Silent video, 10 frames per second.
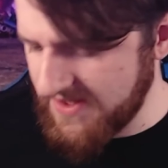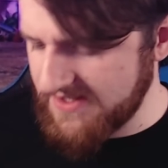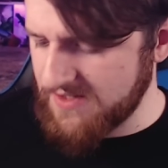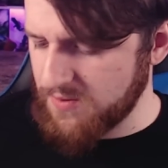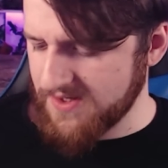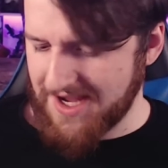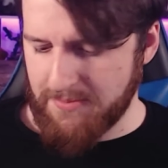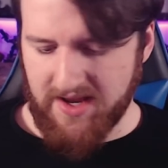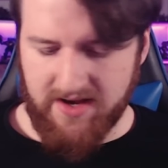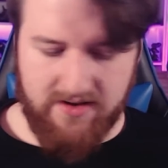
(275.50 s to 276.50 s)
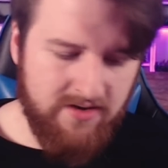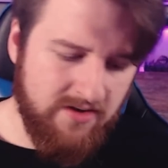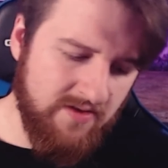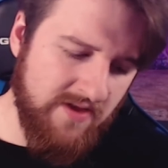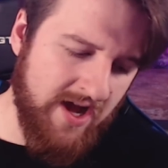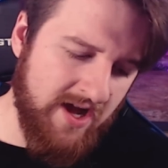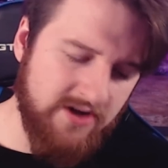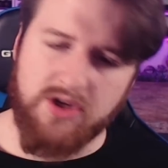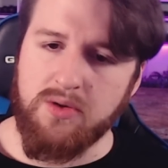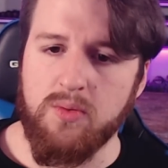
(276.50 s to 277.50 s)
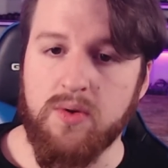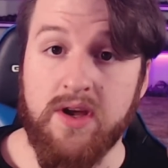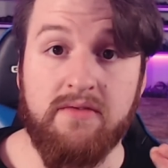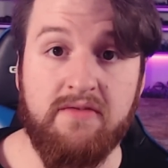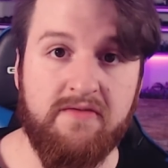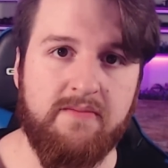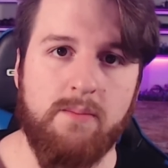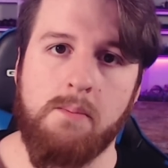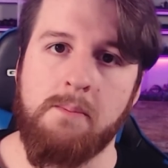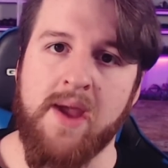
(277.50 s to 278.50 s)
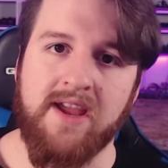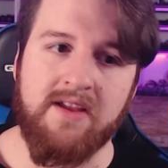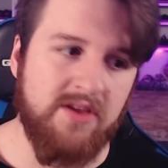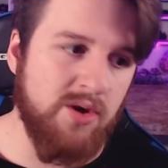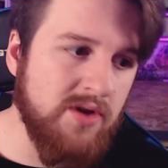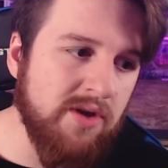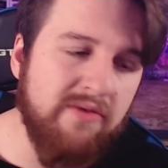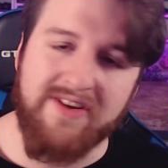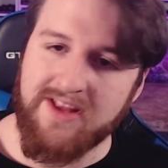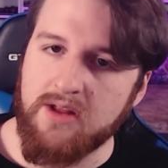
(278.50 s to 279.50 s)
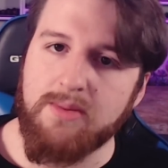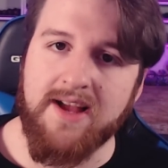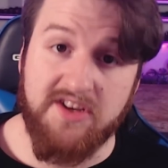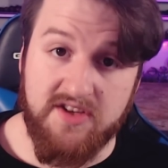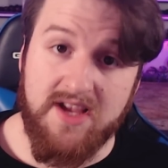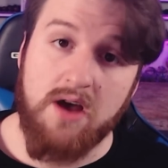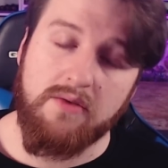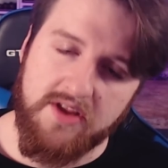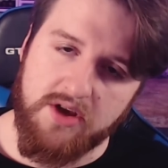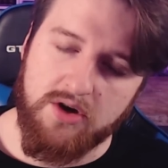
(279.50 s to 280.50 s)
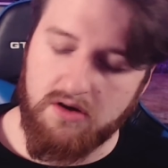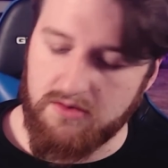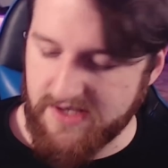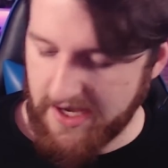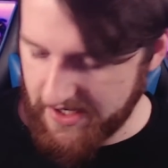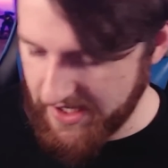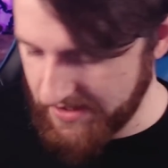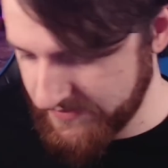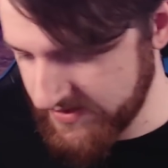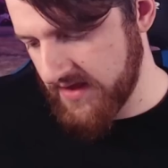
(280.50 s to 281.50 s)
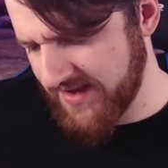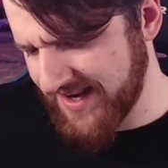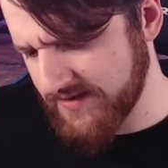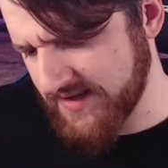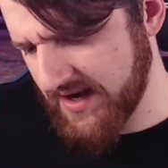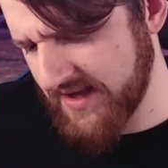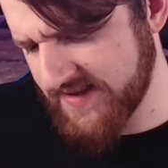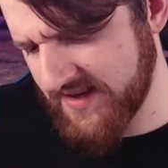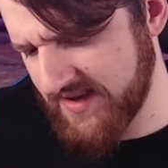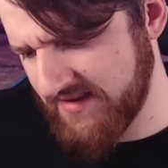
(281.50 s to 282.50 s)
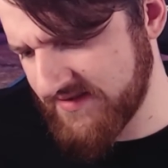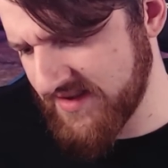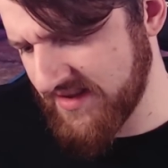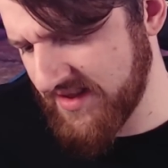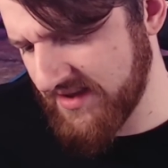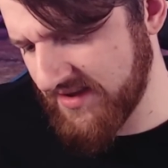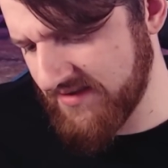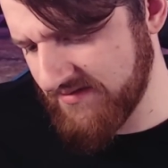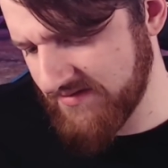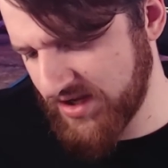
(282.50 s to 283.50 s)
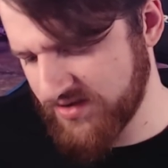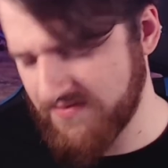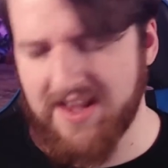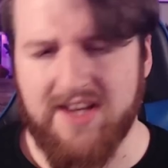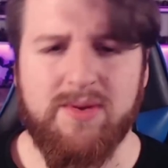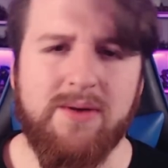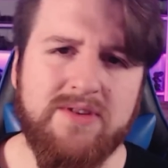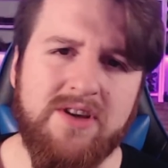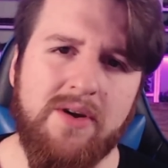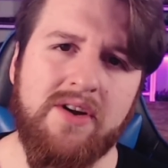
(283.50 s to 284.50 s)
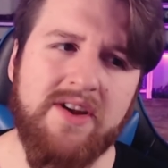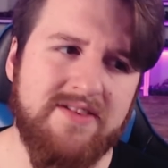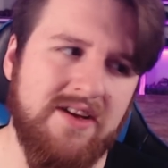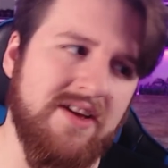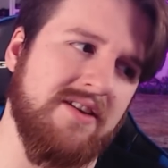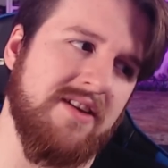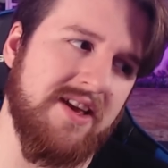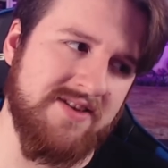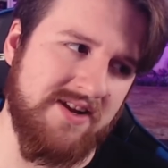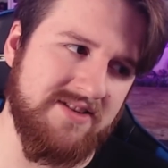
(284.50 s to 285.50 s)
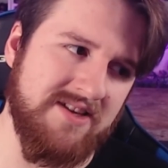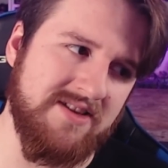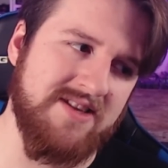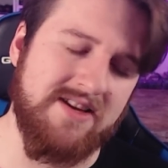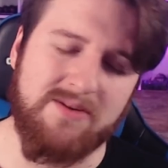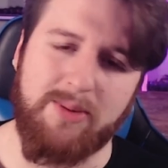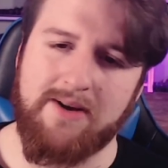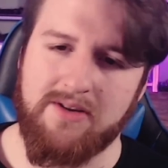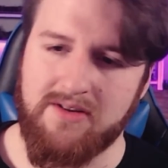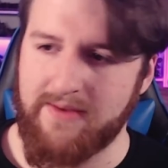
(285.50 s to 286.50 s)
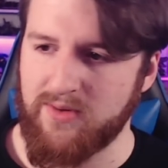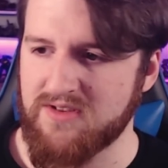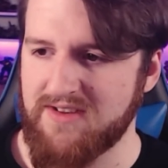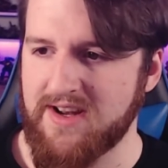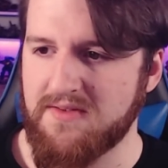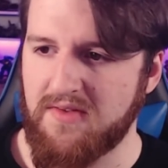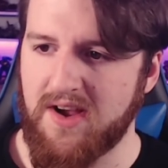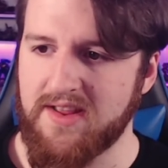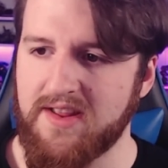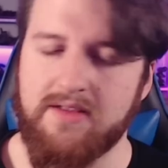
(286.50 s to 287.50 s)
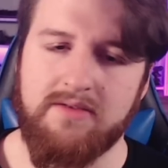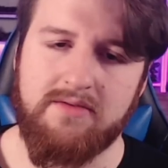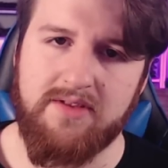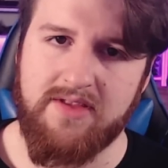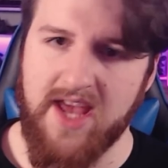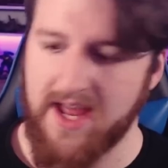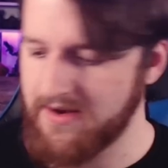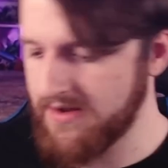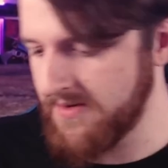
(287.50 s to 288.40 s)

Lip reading: this is what's happening and you can you fill in the blanks yourself in your Crusade games. The downside is that like it doesn't really explain what's going on. It's like it kind of says sets a battle, everyone's ready to fight, then the end.